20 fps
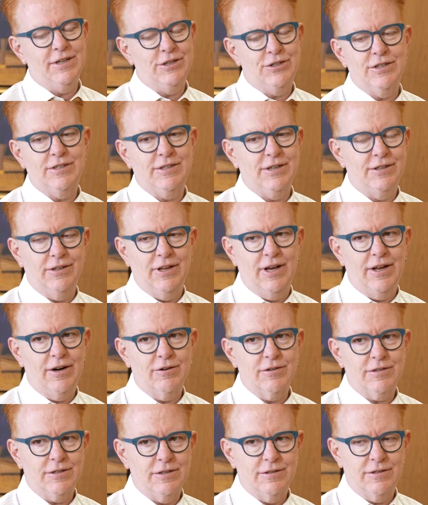digits and
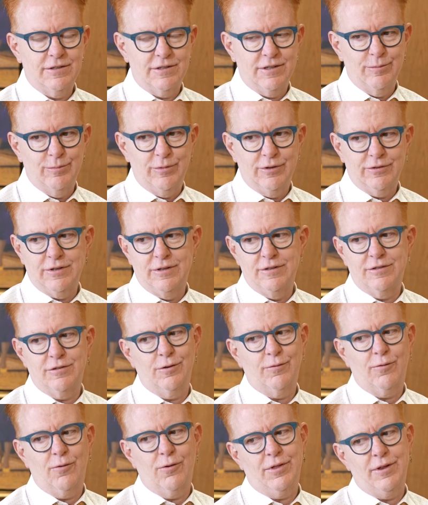letters and symbols and
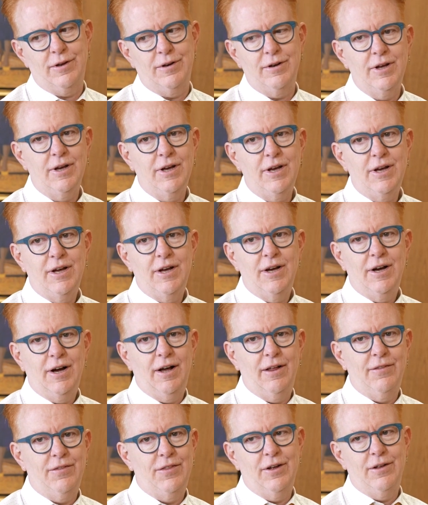so forth. And
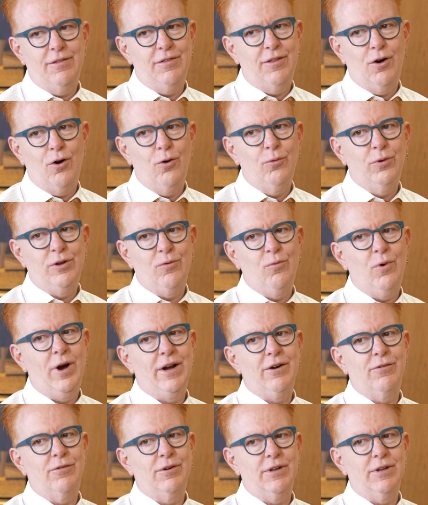the only way to